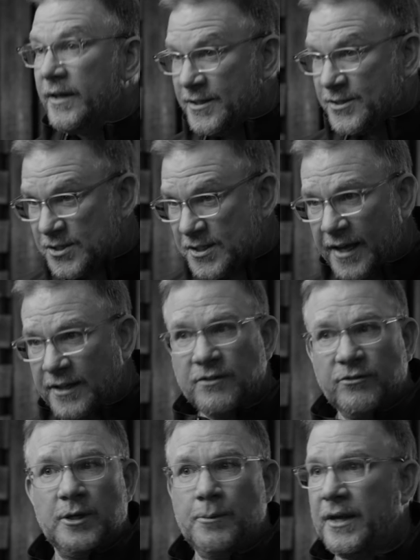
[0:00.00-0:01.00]

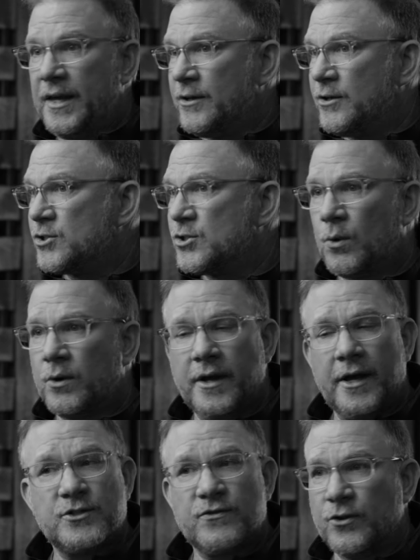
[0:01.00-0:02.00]
instinctively begin to store
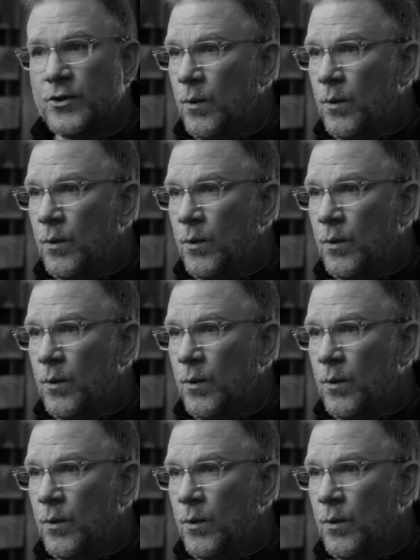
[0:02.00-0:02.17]
nuts for the